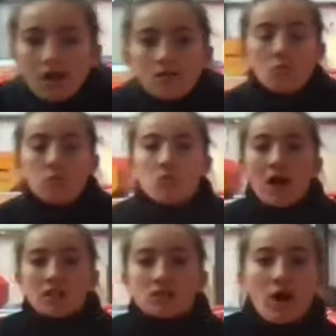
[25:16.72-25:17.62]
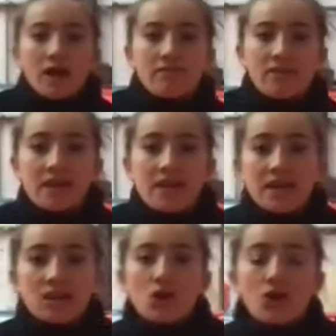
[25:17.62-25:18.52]
Nice wide feet
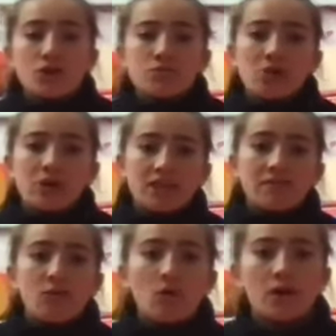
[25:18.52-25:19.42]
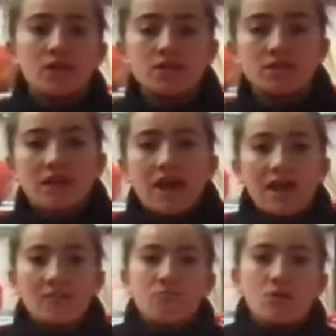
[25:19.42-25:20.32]
here, toes pointing forwards,
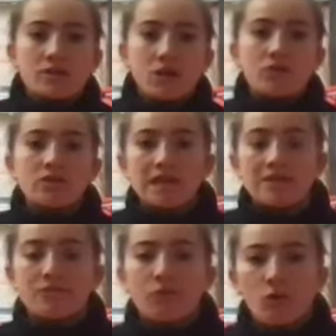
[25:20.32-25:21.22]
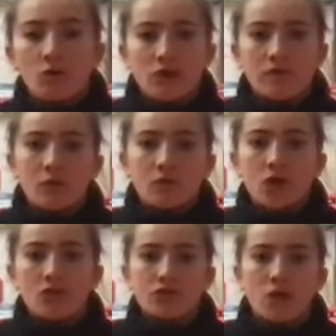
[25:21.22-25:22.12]
and push those knees forwards over your
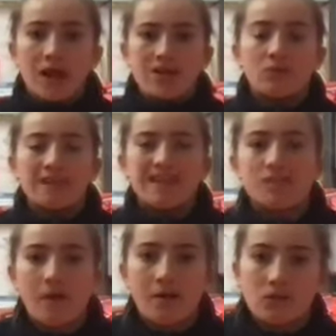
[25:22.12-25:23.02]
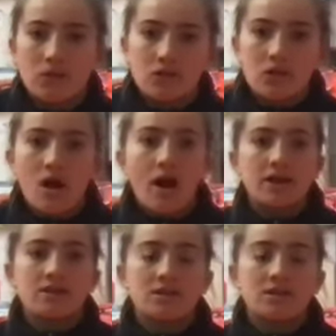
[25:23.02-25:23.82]
toes. Don't let your knees go out to the side.